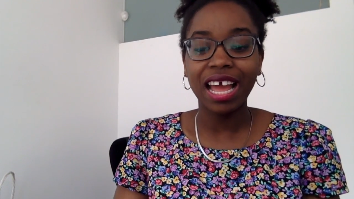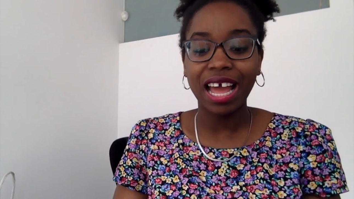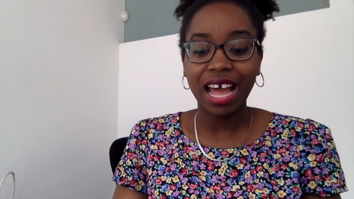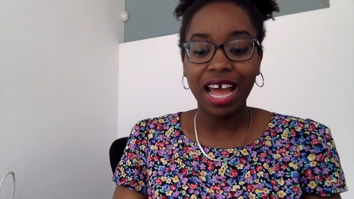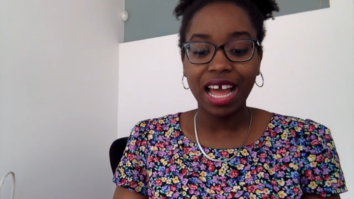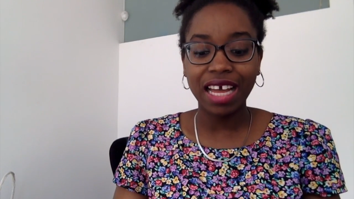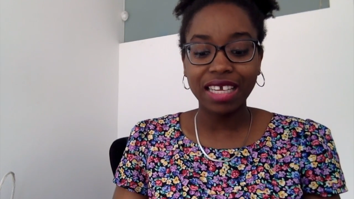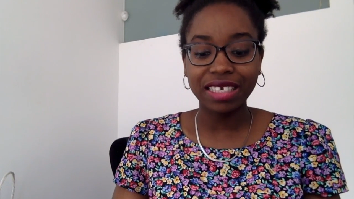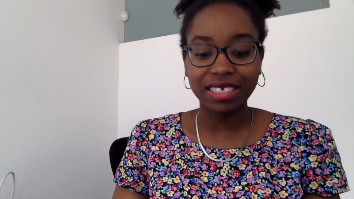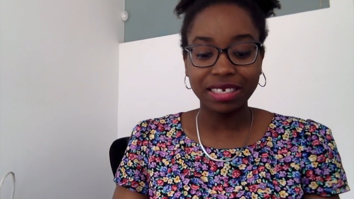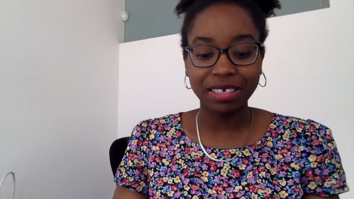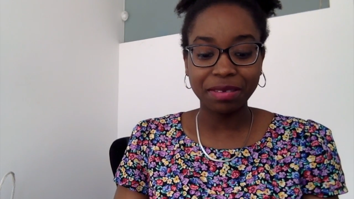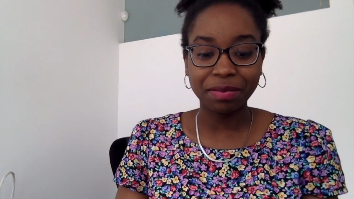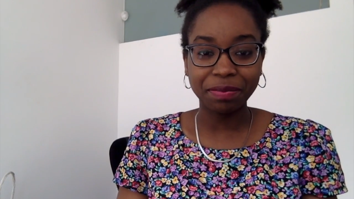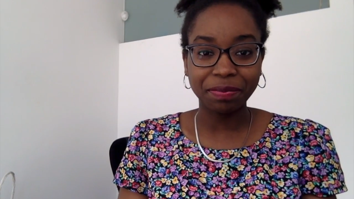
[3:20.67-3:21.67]
And
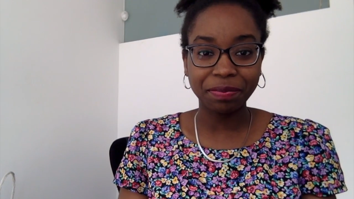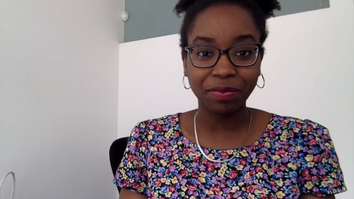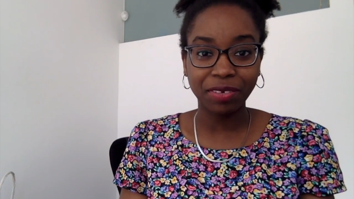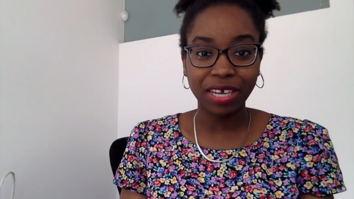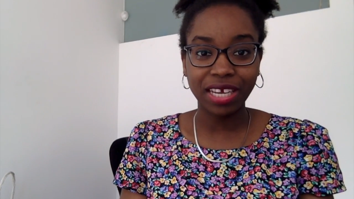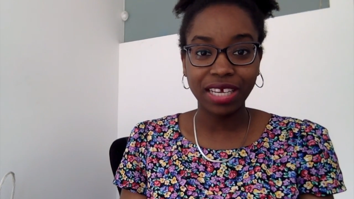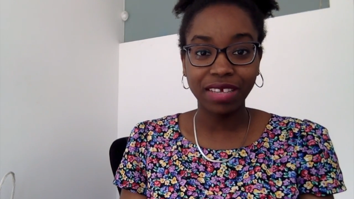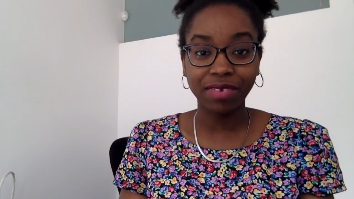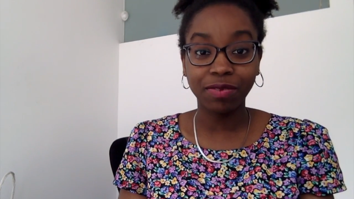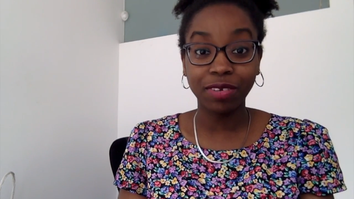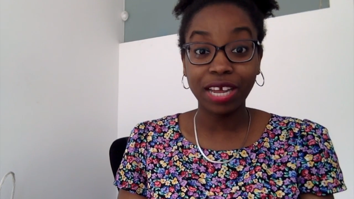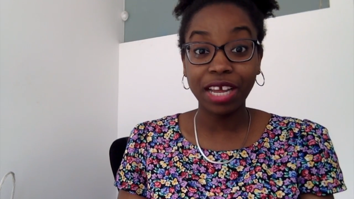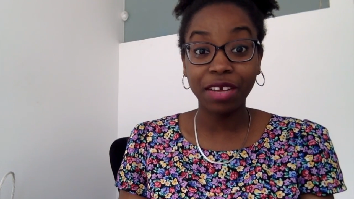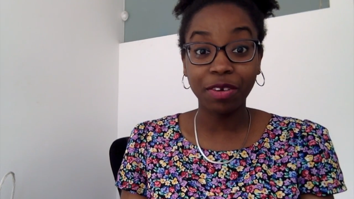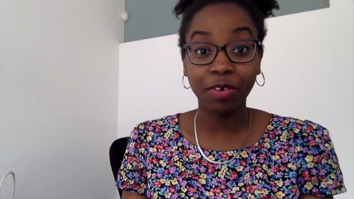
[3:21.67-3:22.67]
would I
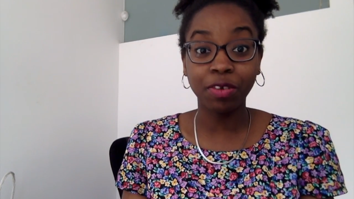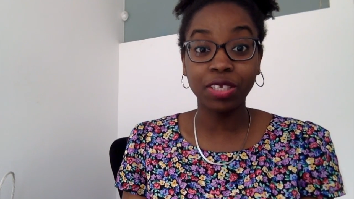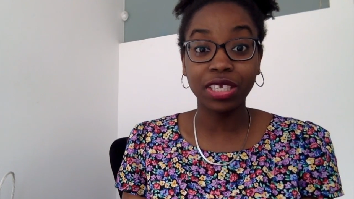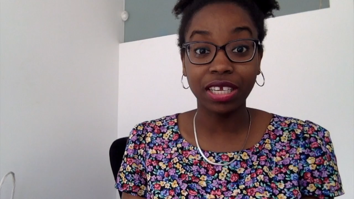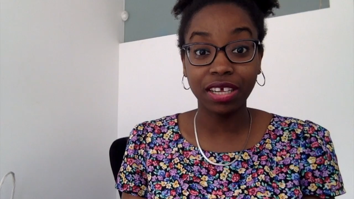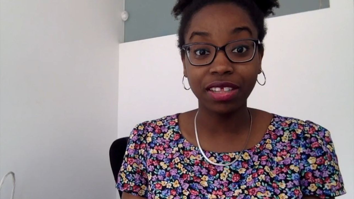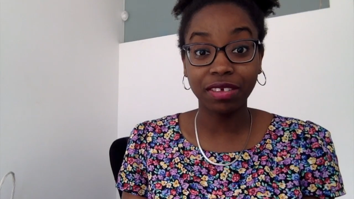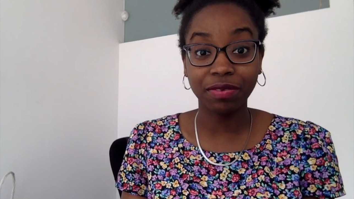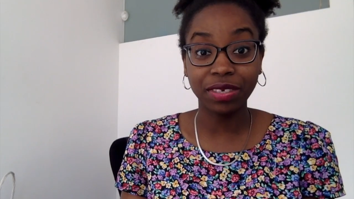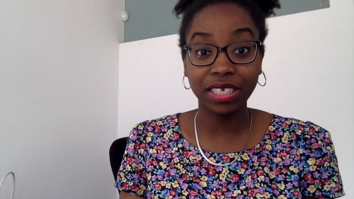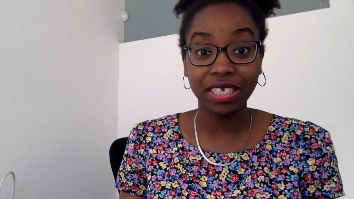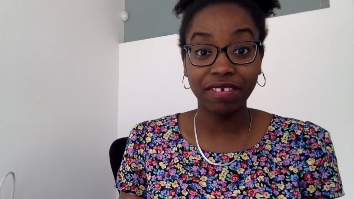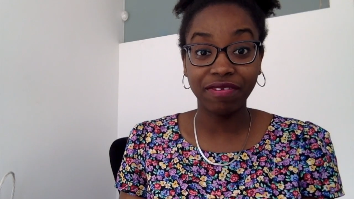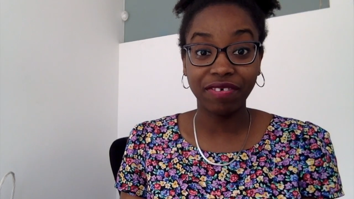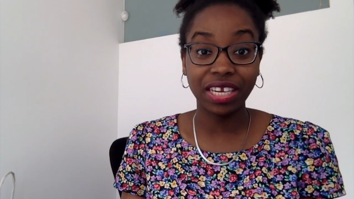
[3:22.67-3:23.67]
go to another reading
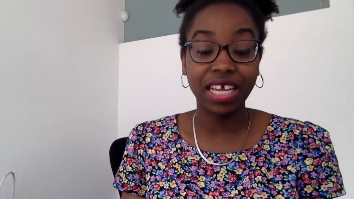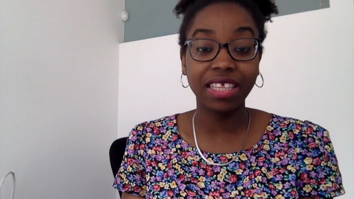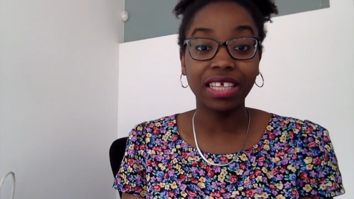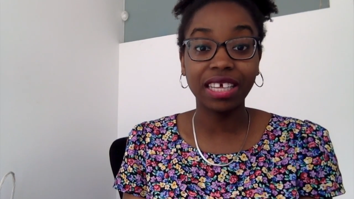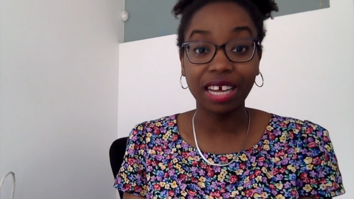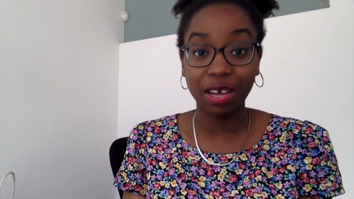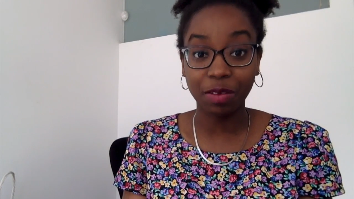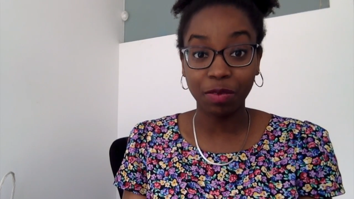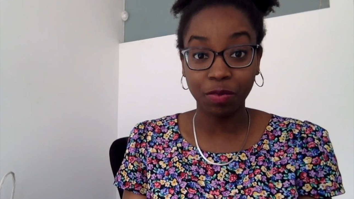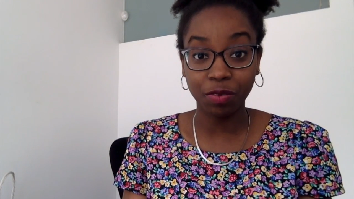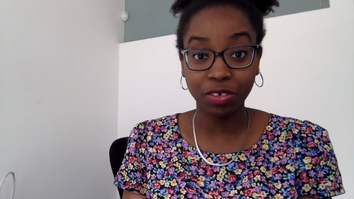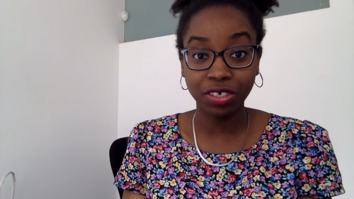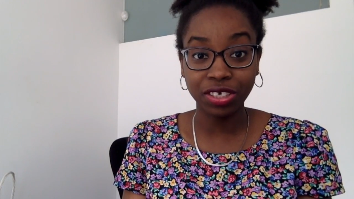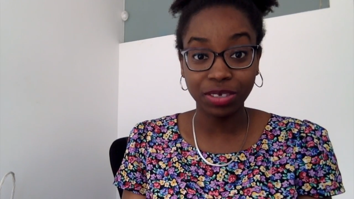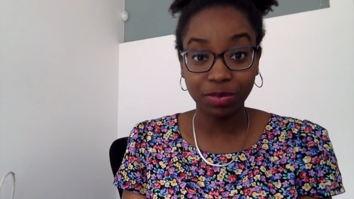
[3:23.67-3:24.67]
event? I think I
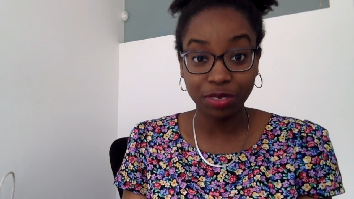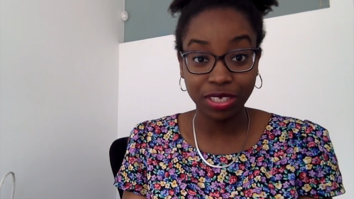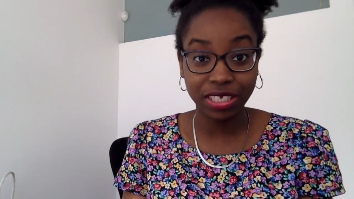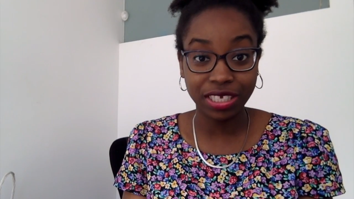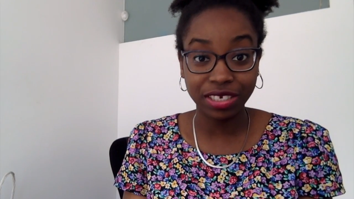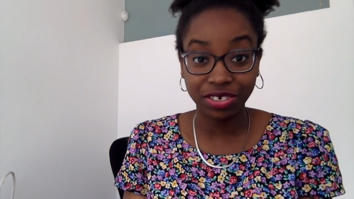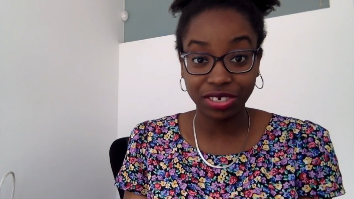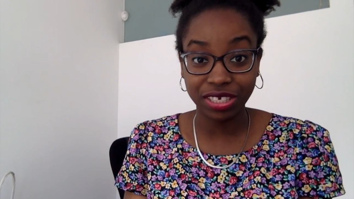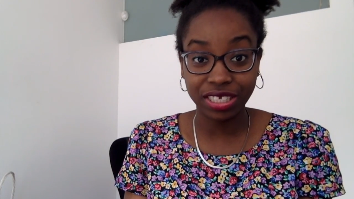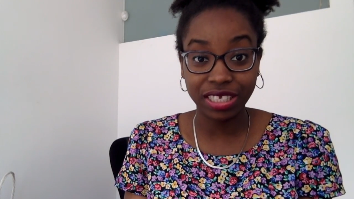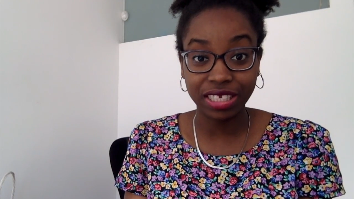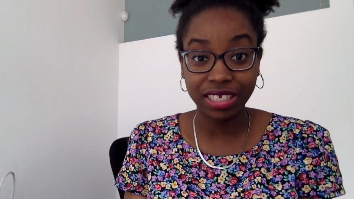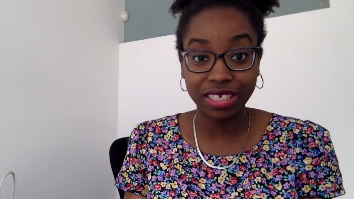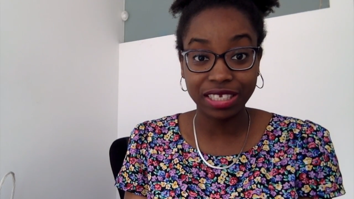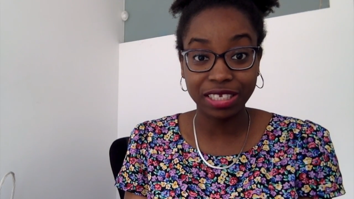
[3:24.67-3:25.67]
would. It was interesting
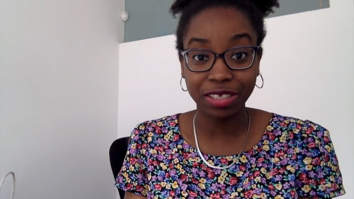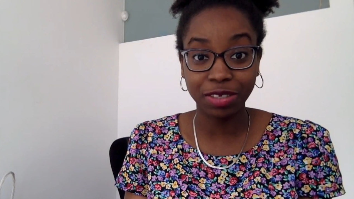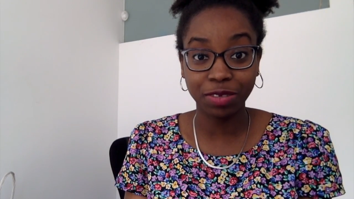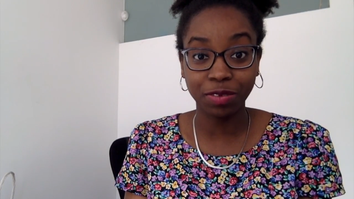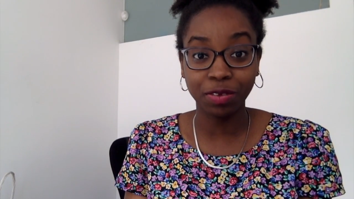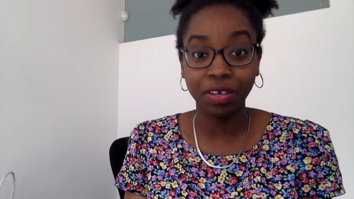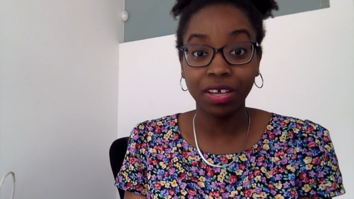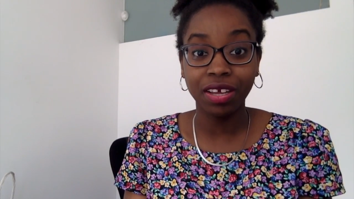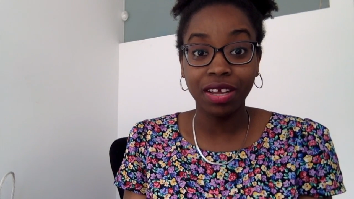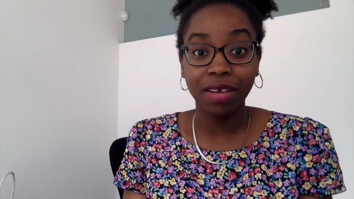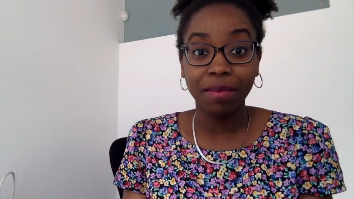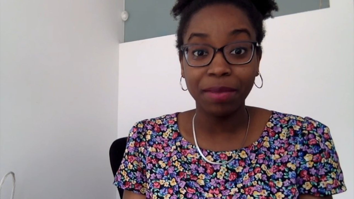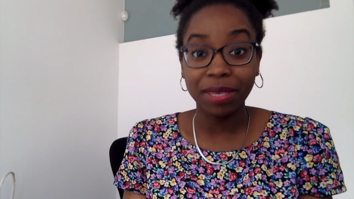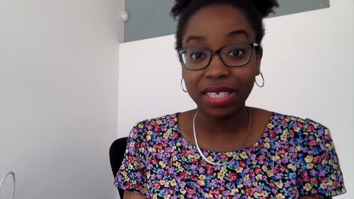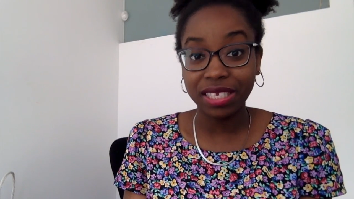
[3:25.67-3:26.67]
listening to
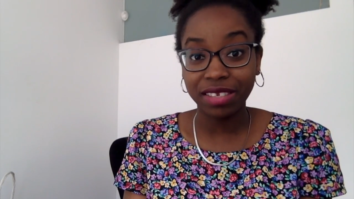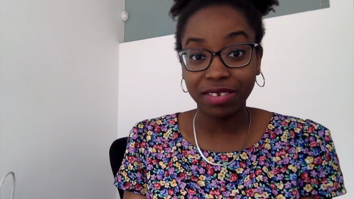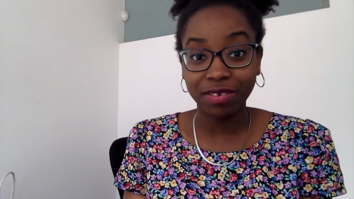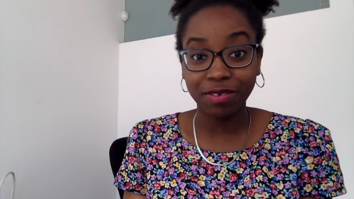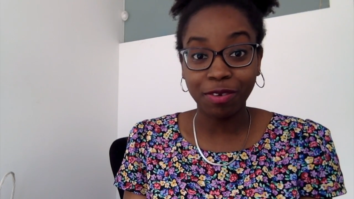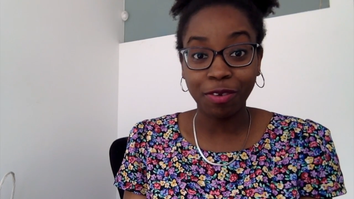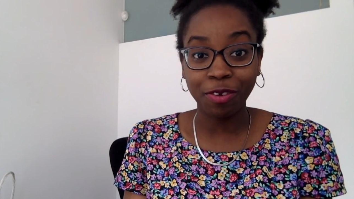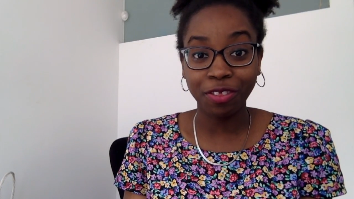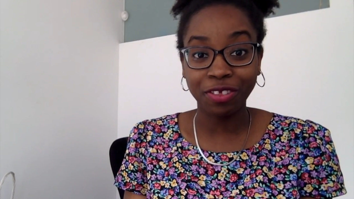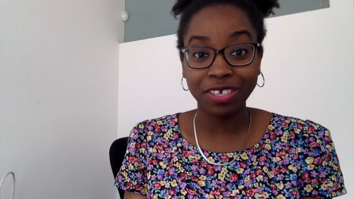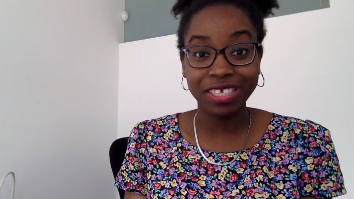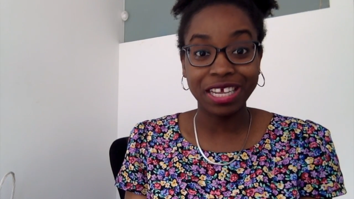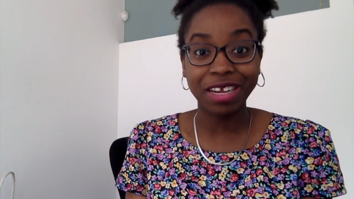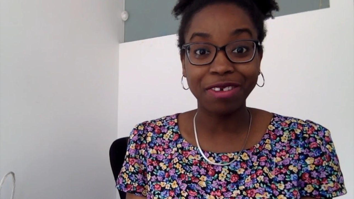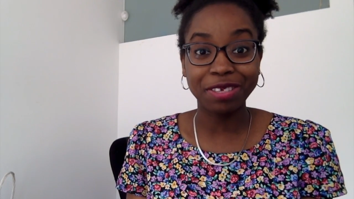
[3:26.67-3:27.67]
meeting the authors,
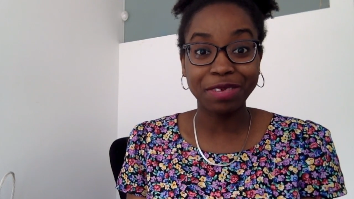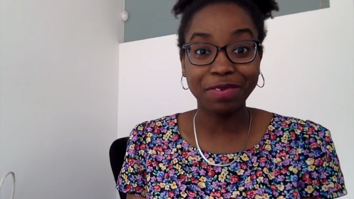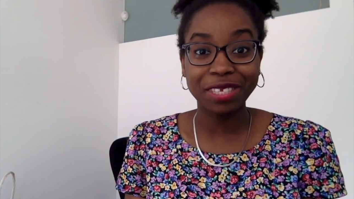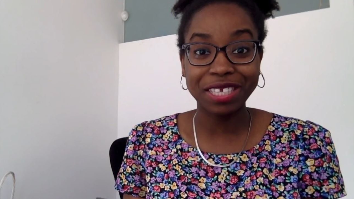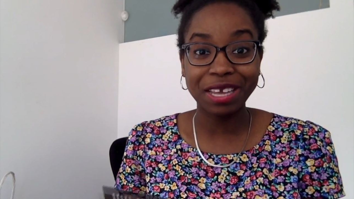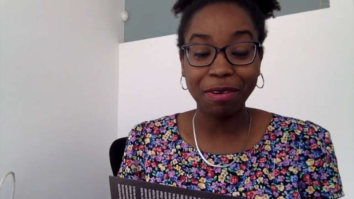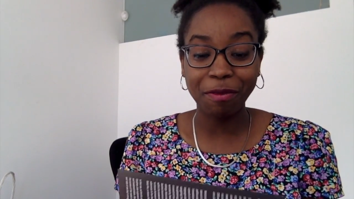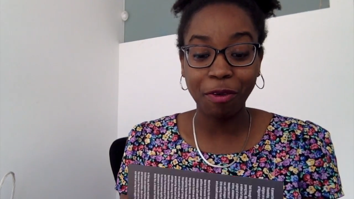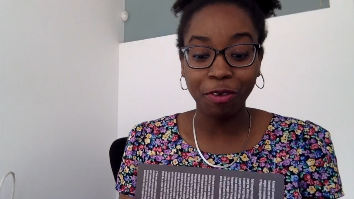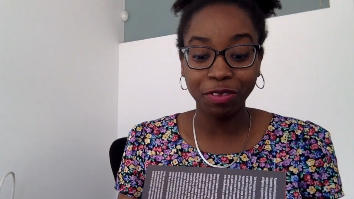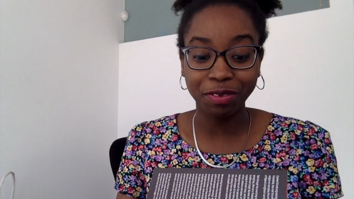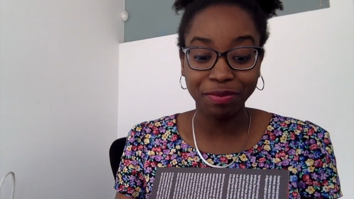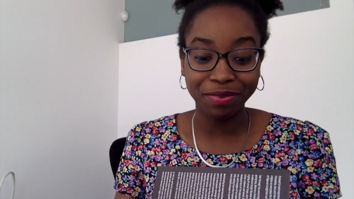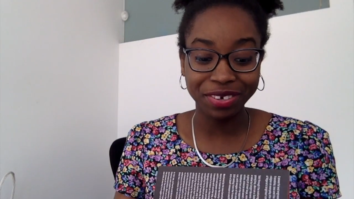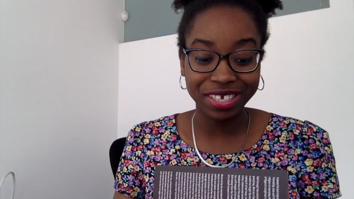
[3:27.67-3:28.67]
and I was able to get all the
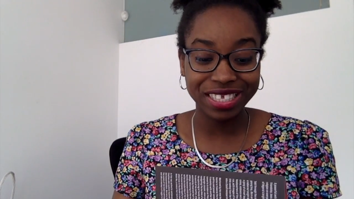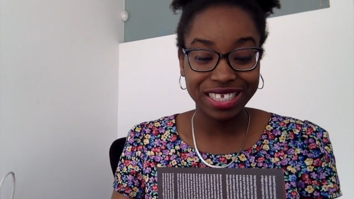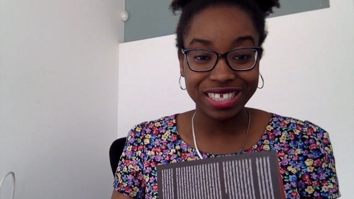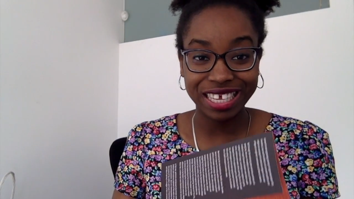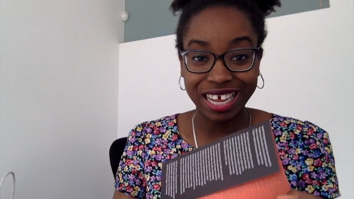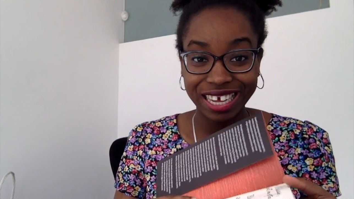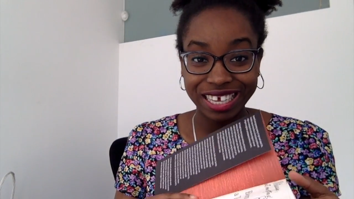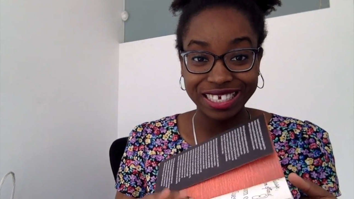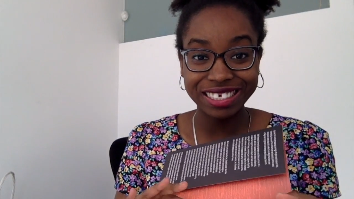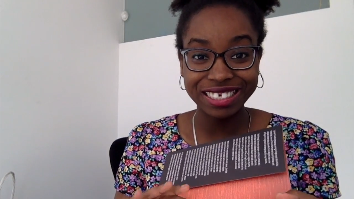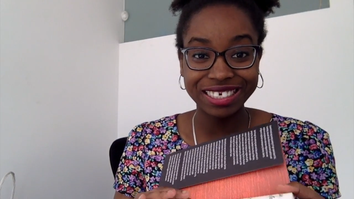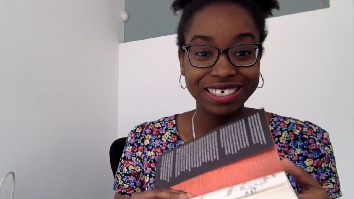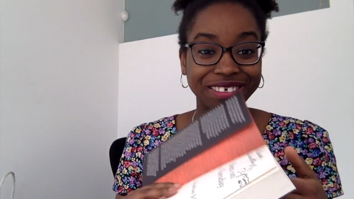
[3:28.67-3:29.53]
books signed.